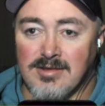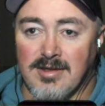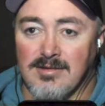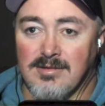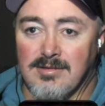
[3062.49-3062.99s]

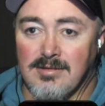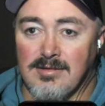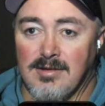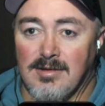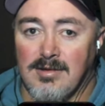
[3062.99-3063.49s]
that
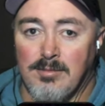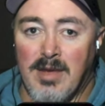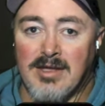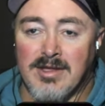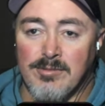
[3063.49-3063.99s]

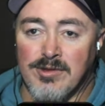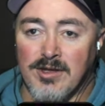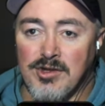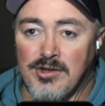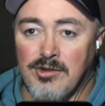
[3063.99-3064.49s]
make them
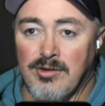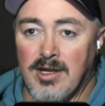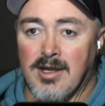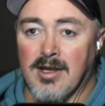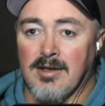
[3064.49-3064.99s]
such a
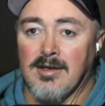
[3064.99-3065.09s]
unique